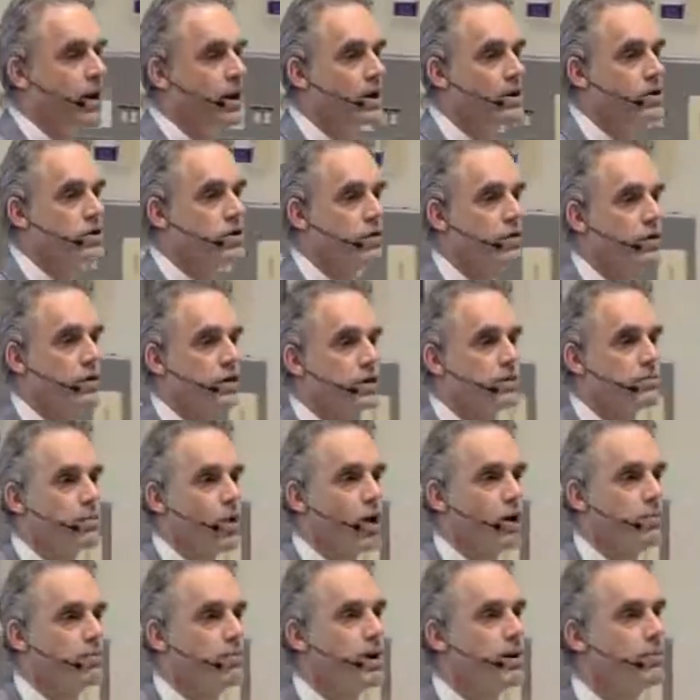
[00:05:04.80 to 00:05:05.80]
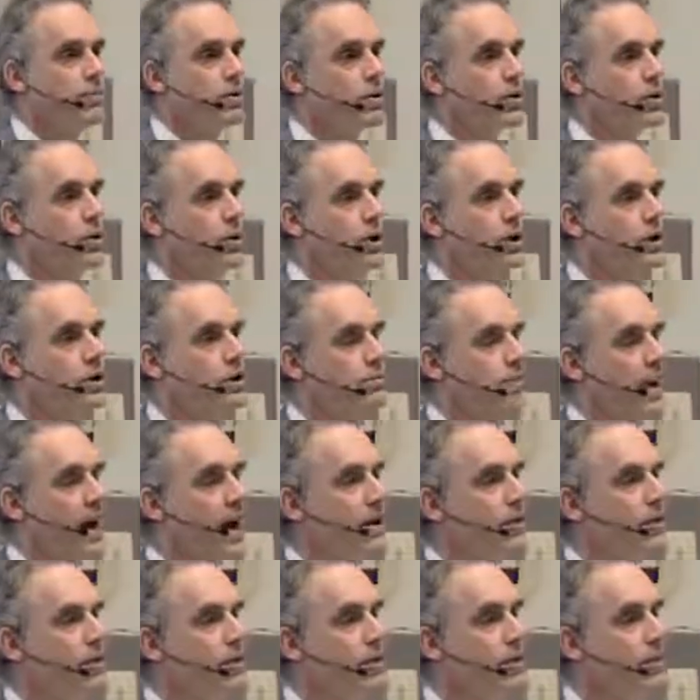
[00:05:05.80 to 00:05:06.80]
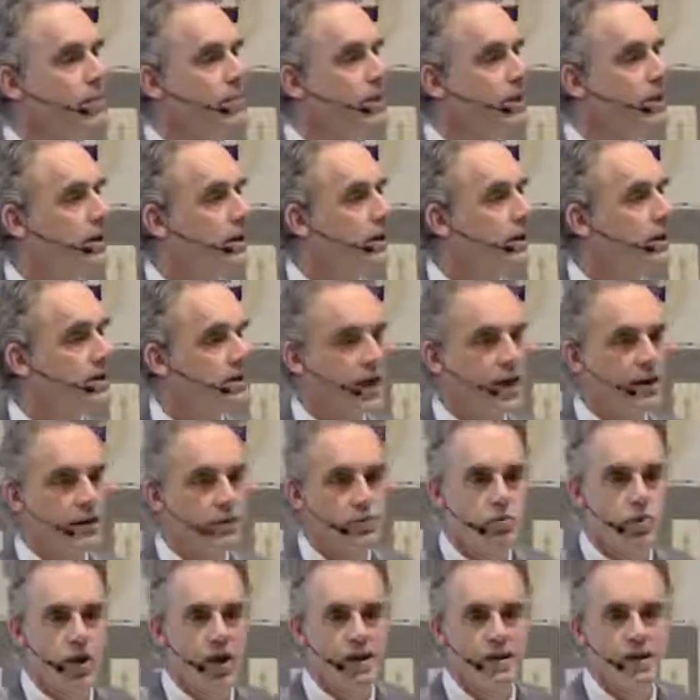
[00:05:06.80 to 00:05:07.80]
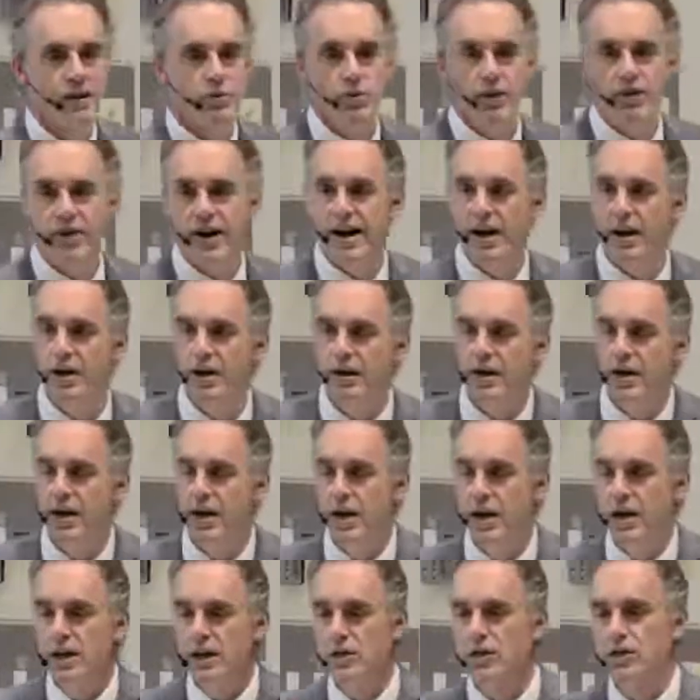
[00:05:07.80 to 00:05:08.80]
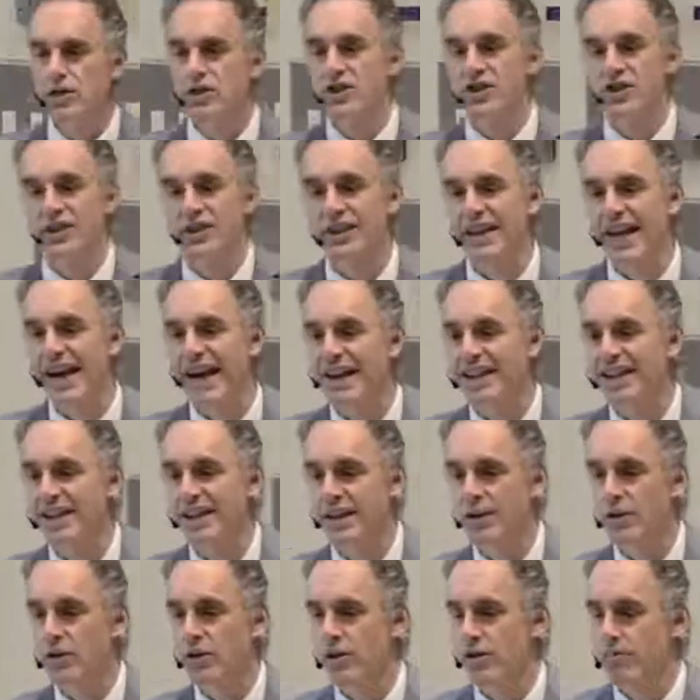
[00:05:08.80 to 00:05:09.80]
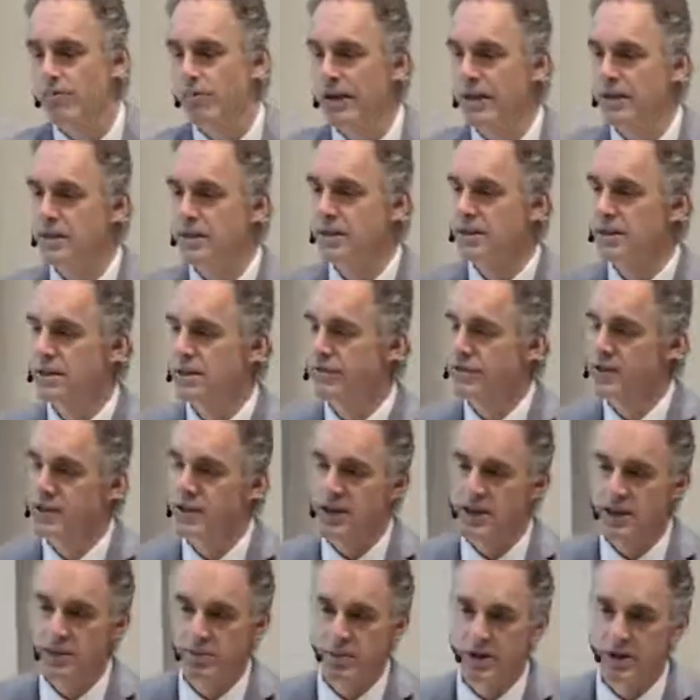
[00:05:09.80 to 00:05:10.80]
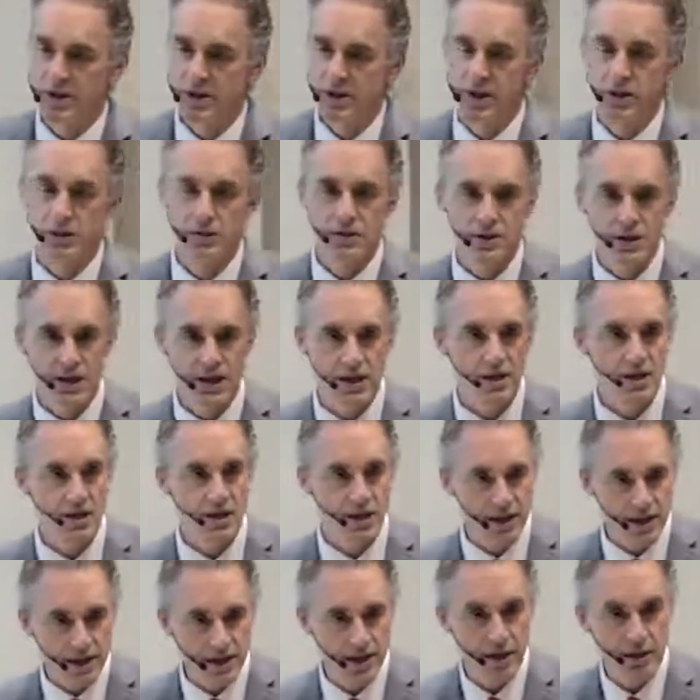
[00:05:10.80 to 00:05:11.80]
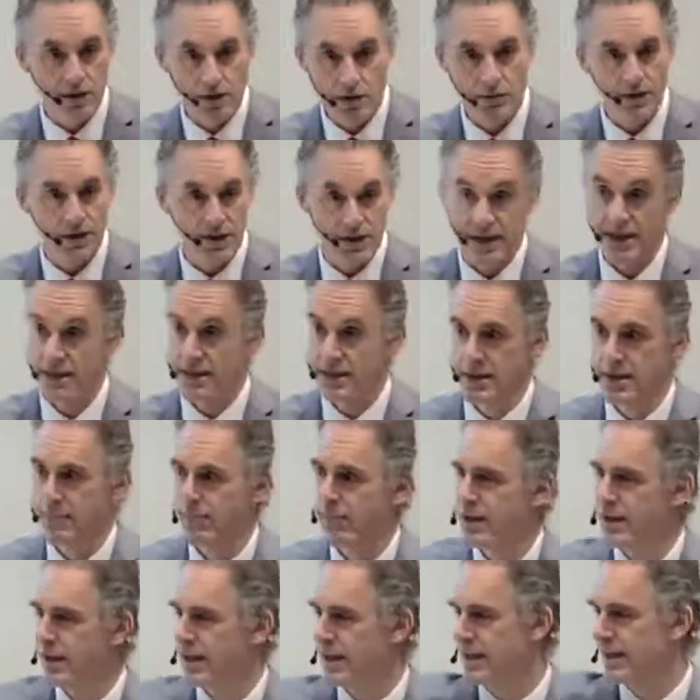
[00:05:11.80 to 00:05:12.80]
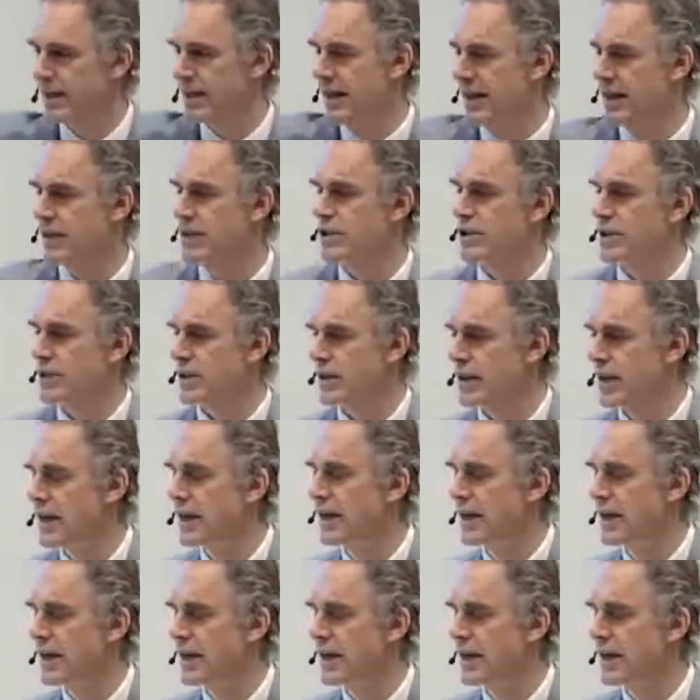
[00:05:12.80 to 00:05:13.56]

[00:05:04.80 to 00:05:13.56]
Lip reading: so that smart people could expand their abilities. That's why they were there. And you're selected on the basis of assessments that are essentially there to assess something like intelligence.